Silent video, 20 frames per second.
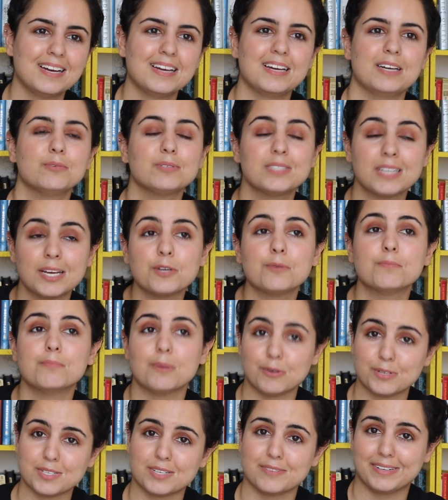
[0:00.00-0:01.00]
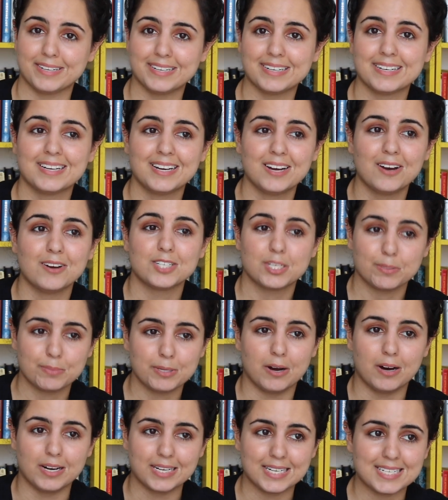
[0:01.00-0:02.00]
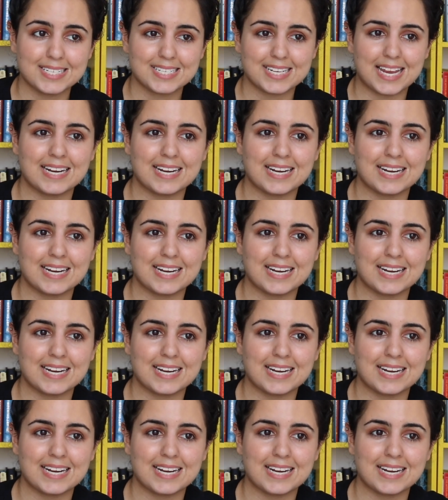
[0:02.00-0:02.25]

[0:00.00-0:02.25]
It will tell you most of it, to be honest.